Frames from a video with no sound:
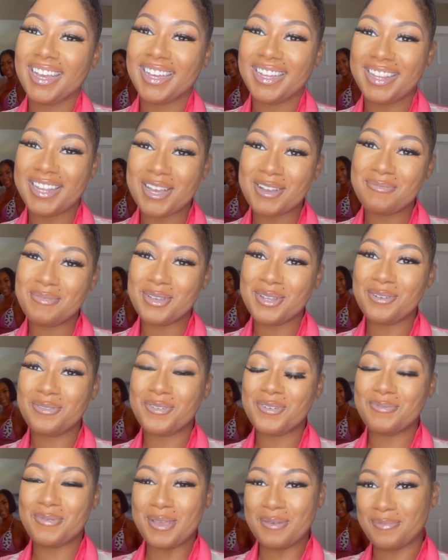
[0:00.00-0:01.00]
Hello,
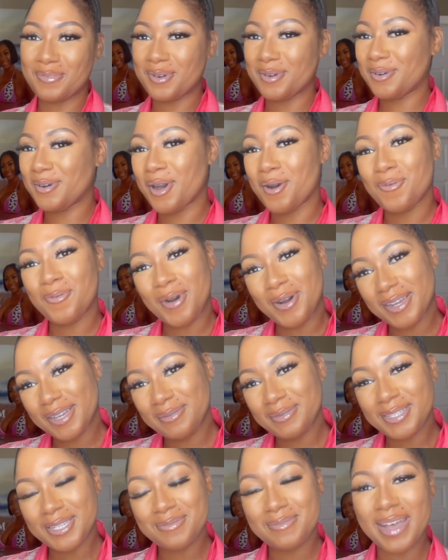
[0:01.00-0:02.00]
beautiful people.
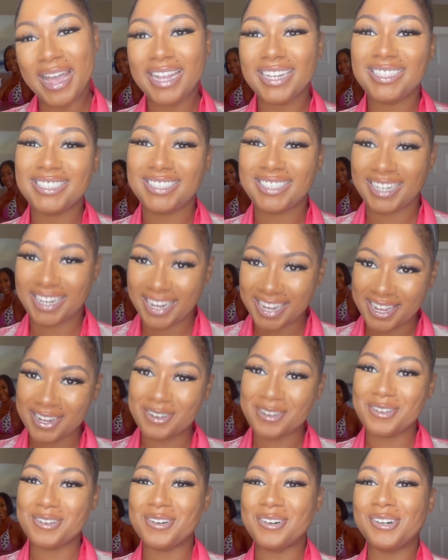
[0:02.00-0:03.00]
Welcome to my
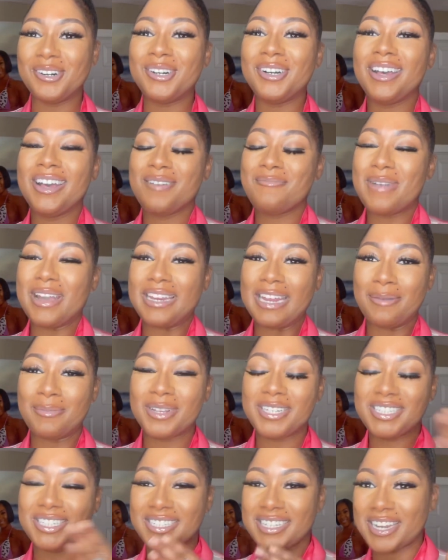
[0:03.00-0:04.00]
channel. My name
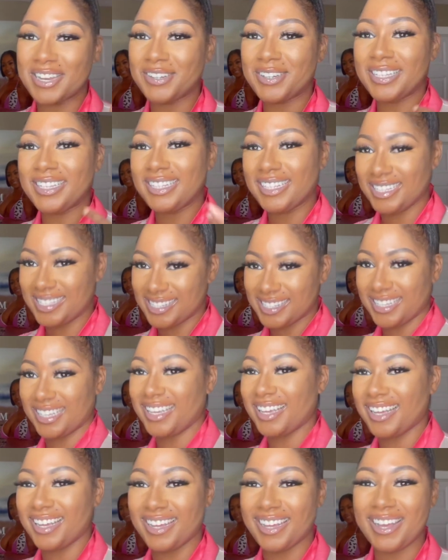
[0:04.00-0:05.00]
is Chanel
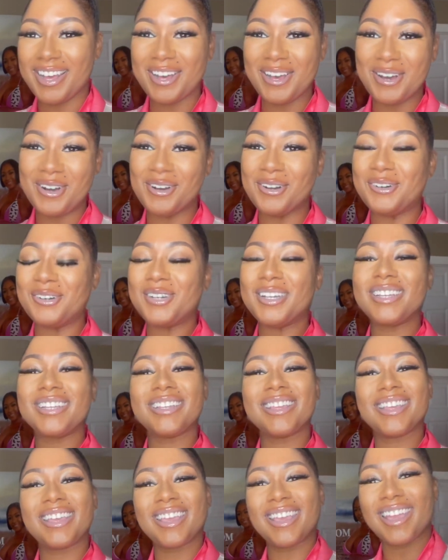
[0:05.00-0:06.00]
Alicia.
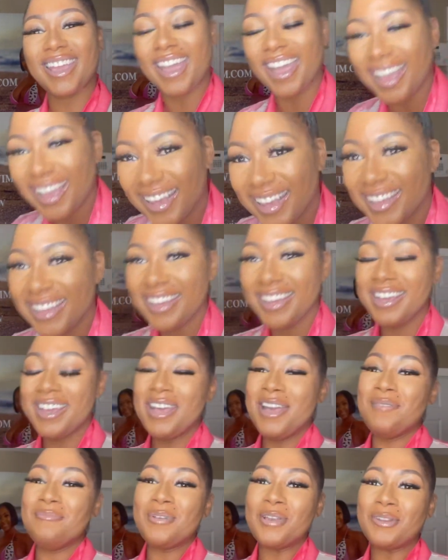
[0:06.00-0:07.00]
Okay.
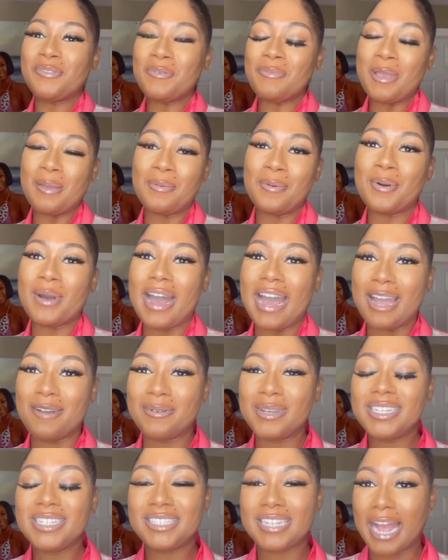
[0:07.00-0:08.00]
Beautiful people, I
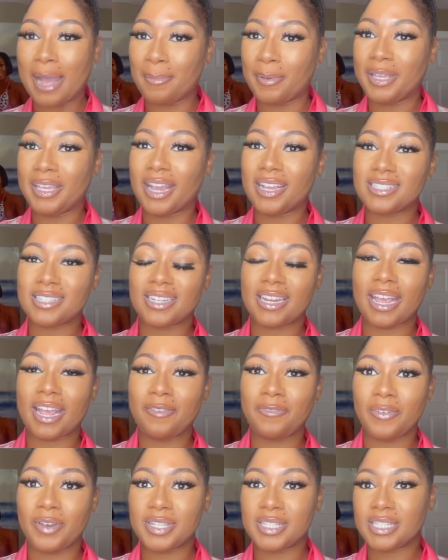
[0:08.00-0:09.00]
went shopping
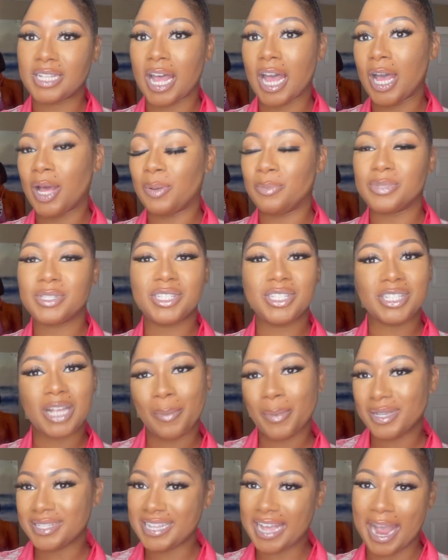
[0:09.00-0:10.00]
yesterday for some
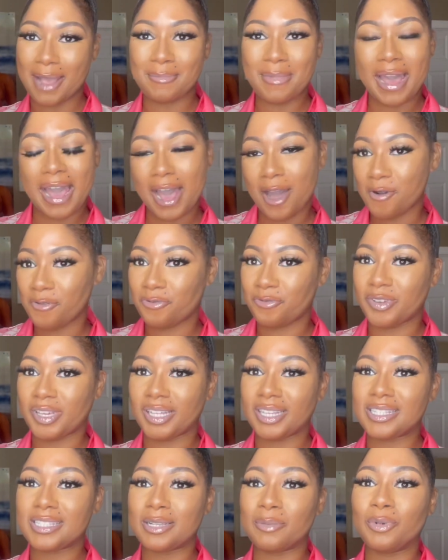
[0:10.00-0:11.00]
summertime
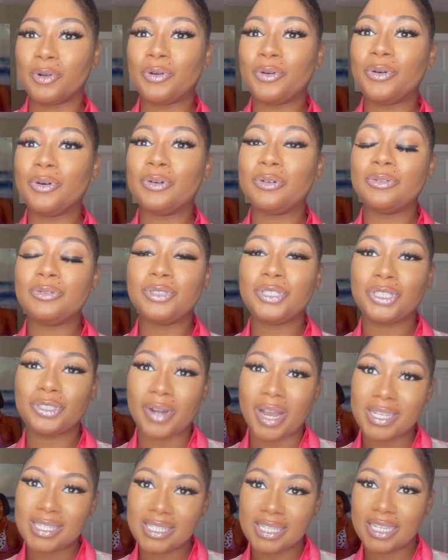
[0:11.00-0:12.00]
outfits, some cool
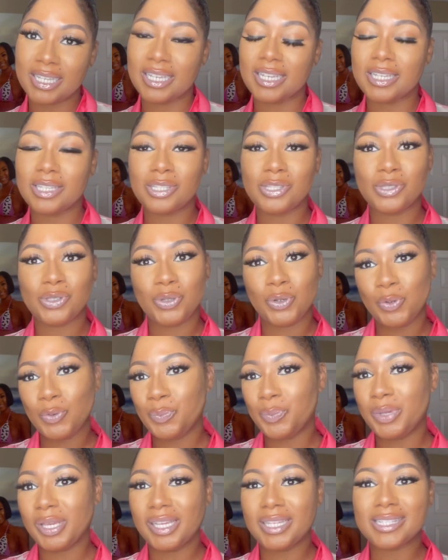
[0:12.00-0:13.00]
dresses,
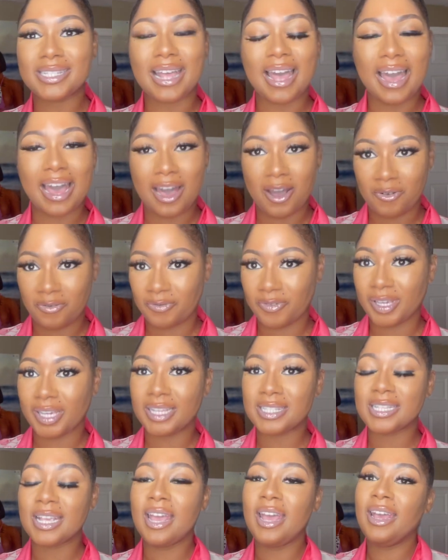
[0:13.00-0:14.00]
two-piece
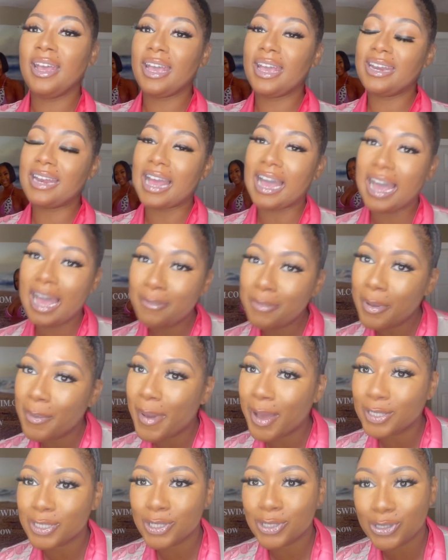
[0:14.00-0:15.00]
outfits, and I'm
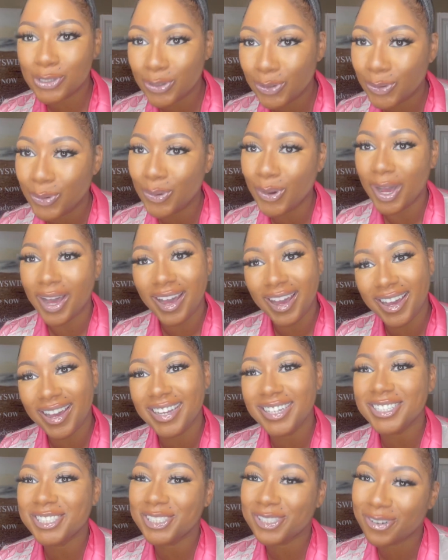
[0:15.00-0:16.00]
about to do
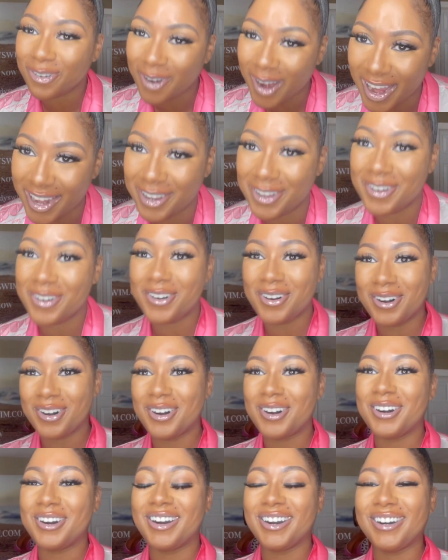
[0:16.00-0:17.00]
a try-on
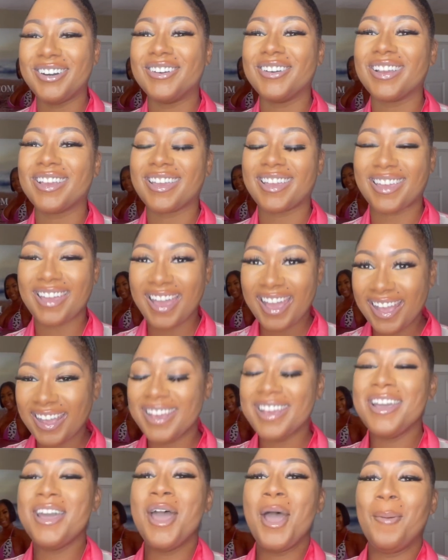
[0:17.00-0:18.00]
haul, okay?
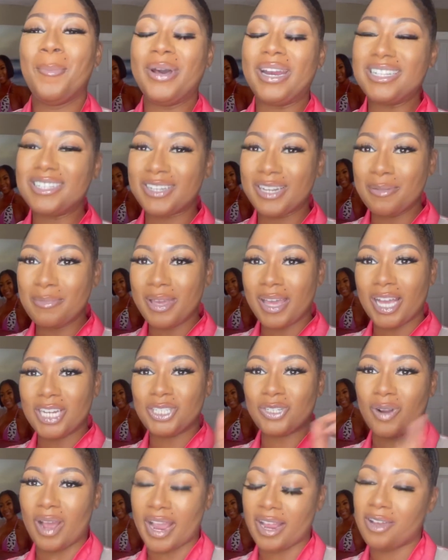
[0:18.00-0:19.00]
But it's going to be a
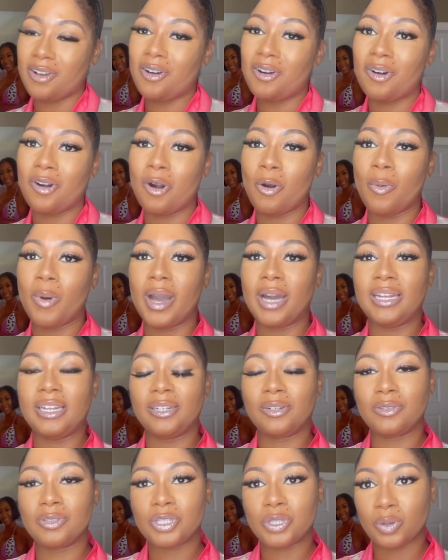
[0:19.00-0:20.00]
try-on haul with a
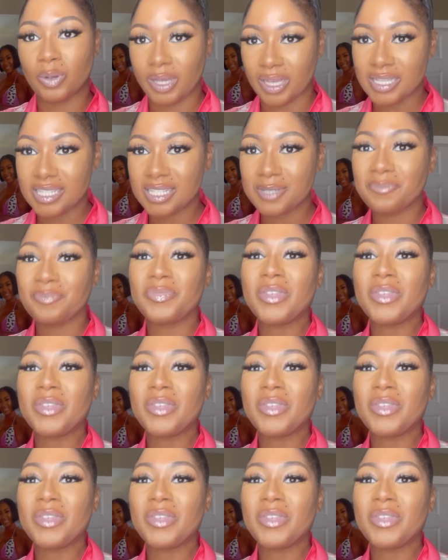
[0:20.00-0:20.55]
little twist.